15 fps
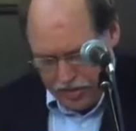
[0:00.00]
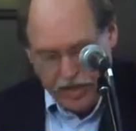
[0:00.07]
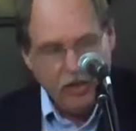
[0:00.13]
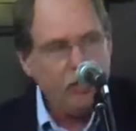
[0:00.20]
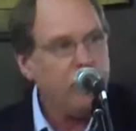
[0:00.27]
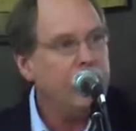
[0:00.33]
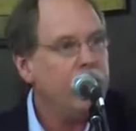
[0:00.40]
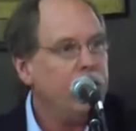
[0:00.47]

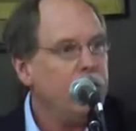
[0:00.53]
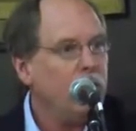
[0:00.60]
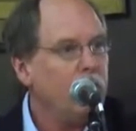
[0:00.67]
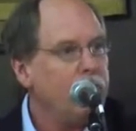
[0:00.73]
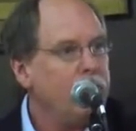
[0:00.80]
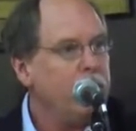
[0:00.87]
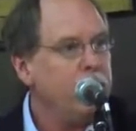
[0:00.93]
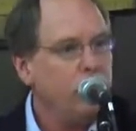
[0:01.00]
here in your
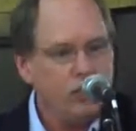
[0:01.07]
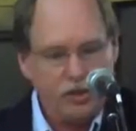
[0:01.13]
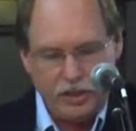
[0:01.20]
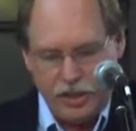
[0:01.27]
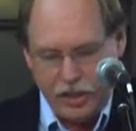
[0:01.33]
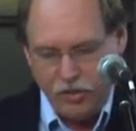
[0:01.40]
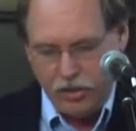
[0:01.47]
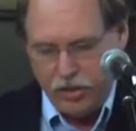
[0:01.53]
people's
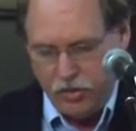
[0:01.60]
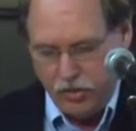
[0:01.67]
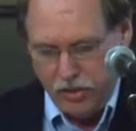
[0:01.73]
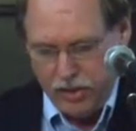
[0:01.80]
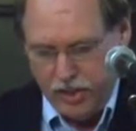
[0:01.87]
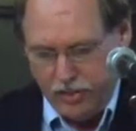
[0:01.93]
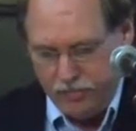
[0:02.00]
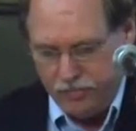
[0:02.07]

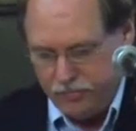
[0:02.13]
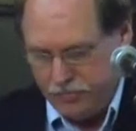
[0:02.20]
territory.